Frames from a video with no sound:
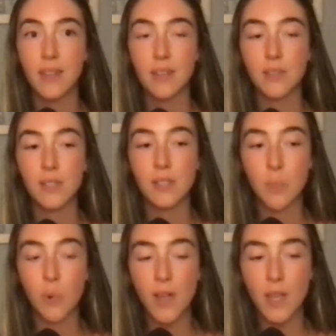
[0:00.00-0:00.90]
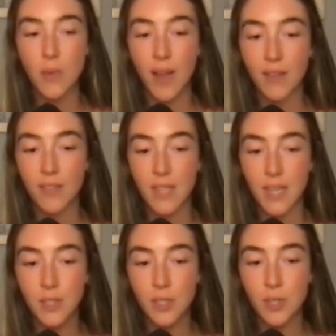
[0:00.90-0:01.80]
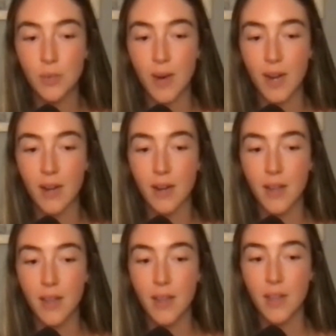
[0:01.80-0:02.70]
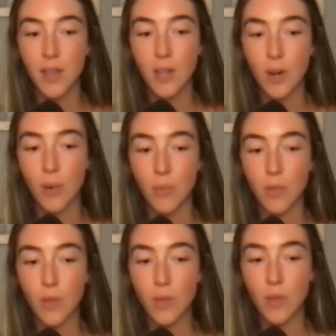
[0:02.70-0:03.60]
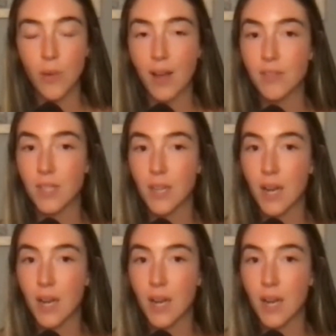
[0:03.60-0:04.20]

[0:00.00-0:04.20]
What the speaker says: There's this point you have to get to where, you know, you have to